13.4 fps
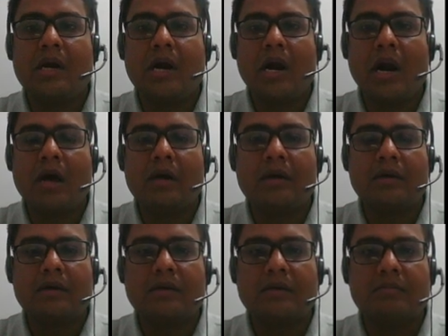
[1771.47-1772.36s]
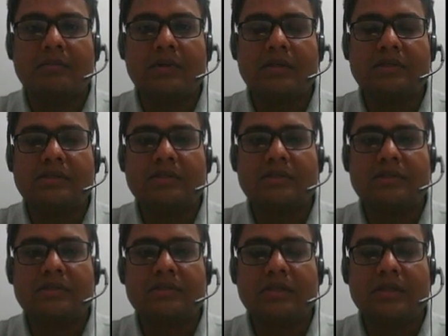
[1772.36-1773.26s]
tire bursts
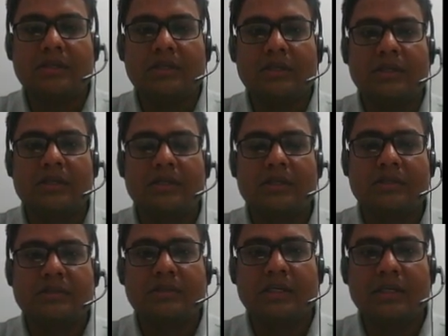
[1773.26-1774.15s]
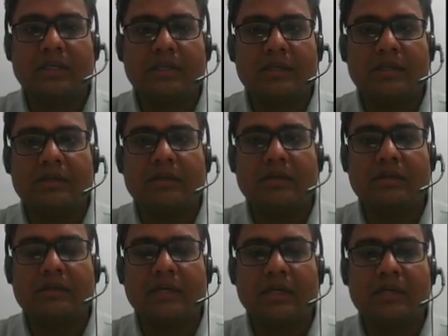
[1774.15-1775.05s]
suddenly. A cycle
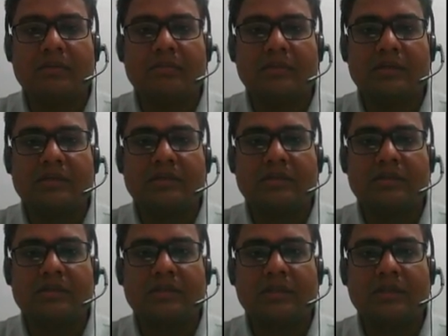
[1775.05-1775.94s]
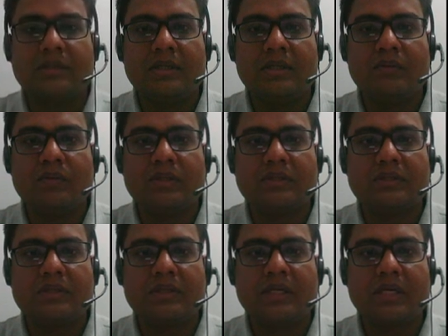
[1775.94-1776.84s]
tire bursts suddenly. What is
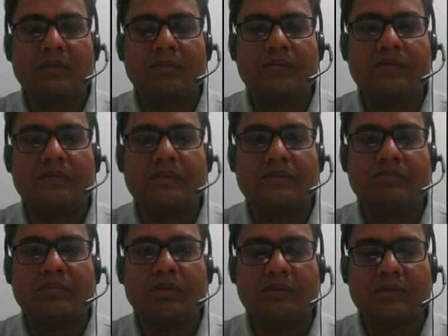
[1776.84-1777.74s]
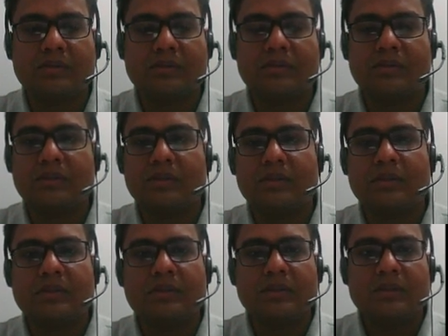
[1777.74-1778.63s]
the type of this process?
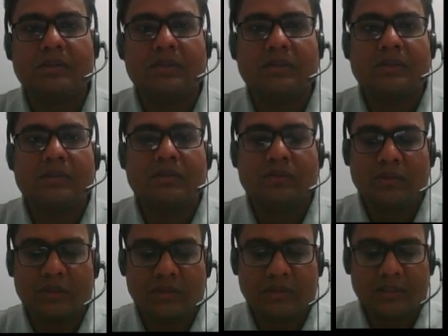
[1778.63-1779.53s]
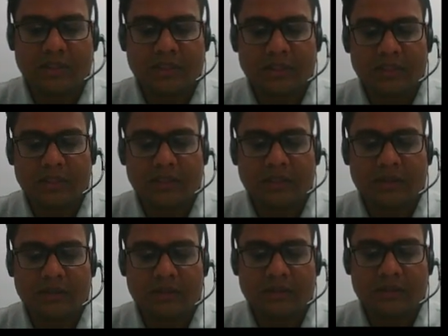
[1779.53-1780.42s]
So the
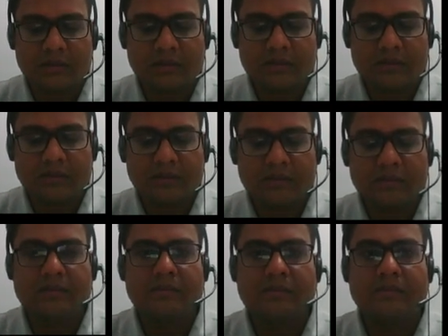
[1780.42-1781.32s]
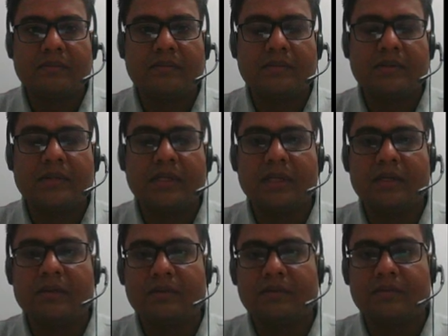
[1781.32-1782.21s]
cycle
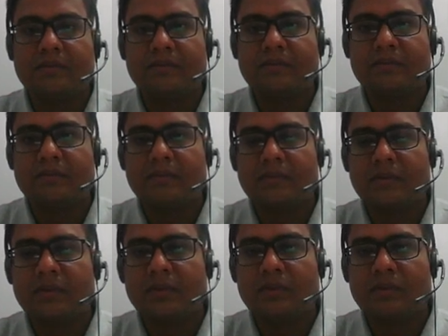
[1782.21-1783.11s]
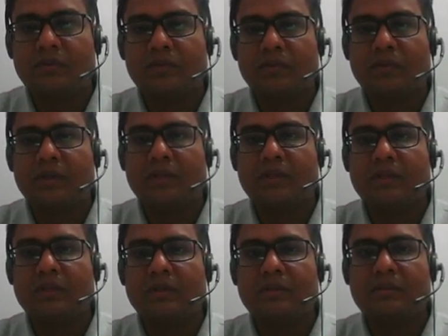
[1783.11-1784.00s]
tire. So when
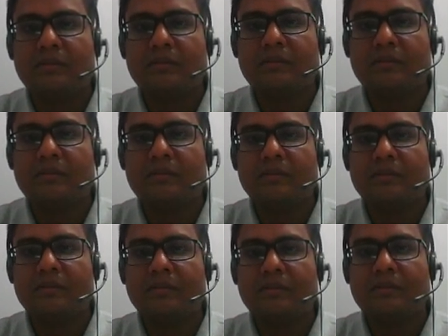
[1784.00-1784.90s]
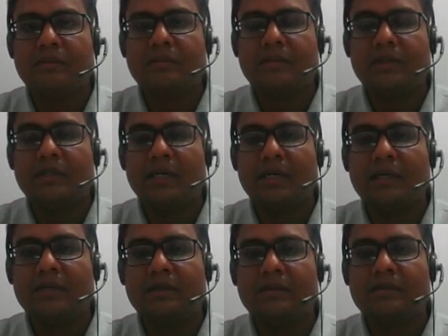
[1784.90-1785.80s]
the
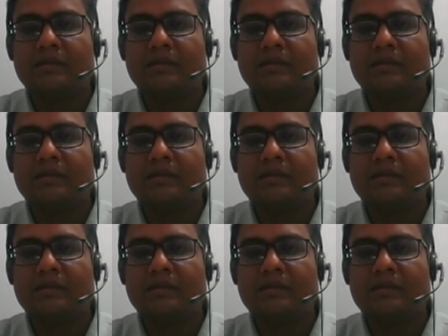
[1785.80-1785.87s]
tire